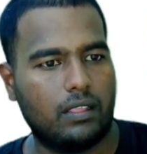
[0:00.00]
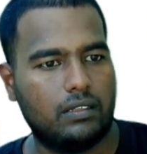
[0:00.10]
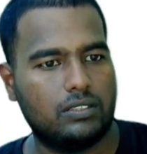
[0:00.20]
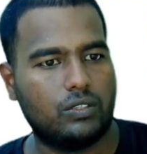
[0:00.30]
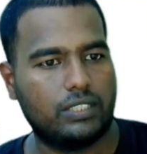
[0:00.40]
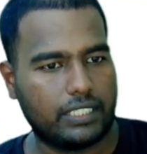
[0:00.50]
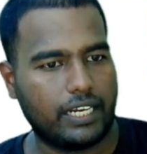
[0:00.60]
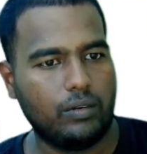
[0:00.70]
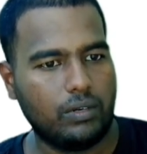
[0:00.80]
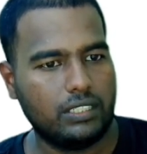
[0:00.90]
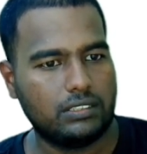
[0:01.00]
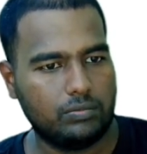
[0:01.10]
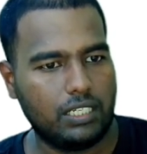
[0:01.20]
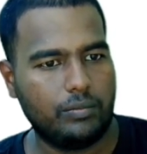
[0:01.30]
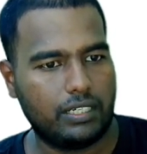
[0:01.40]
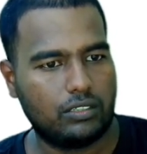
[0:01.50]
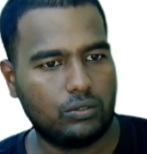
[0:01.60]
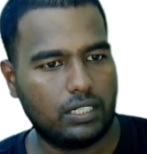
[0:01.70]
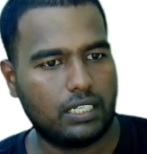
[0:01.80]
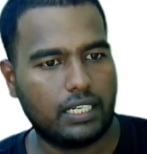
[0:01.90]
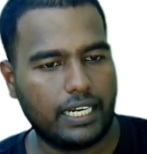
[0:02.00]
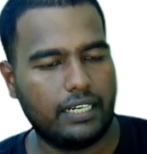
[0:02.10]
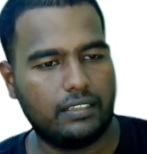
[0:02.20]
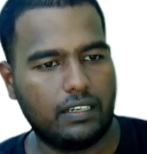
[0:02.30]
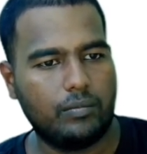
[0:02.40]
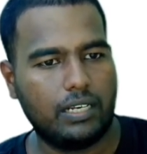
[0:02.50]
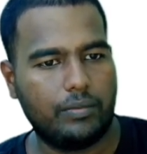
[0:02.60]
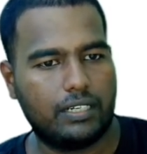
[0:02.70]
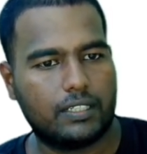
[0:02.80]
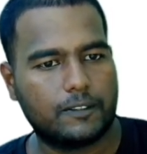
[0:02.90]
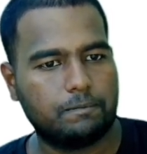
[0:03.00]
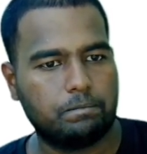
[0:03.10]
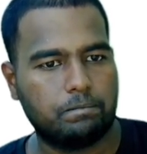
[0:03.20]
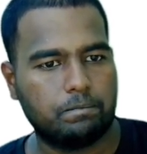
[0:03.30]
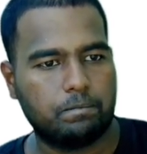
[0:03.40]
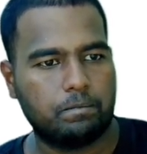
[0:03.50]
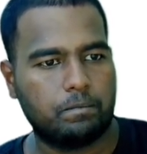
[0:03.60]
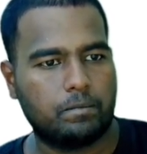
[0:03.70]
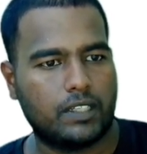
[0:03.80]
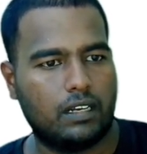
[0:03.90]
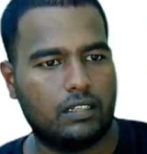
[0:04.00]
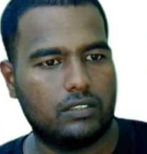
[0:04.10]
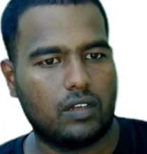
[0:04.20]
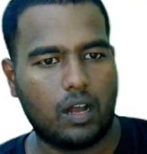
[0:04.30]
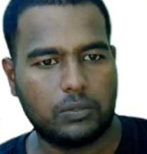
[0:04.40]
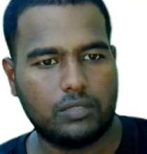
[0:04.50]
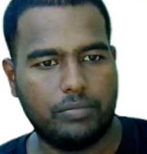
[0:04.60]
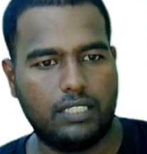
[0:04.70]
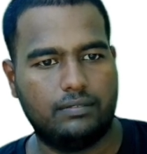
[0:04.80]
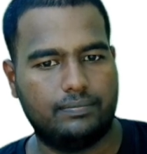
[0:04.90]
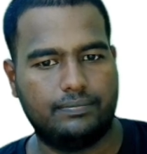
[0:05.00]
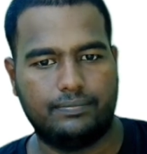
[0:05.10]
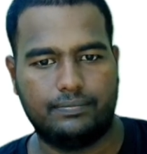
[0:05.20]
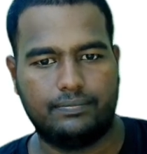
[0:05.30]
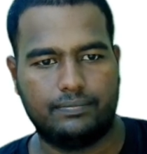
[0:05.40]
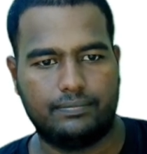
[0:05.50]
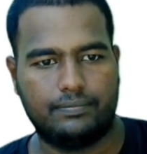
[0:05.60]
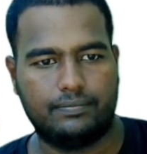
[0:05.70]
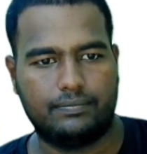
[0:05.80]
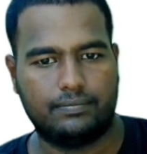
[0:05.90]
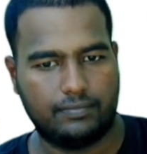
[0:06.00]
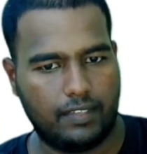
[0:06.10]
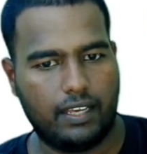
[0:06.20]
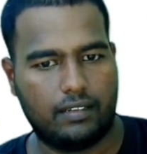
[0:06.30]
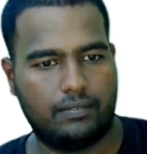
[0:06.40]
So the second one is millimeter, 293 millimeter. Option B. Yeah.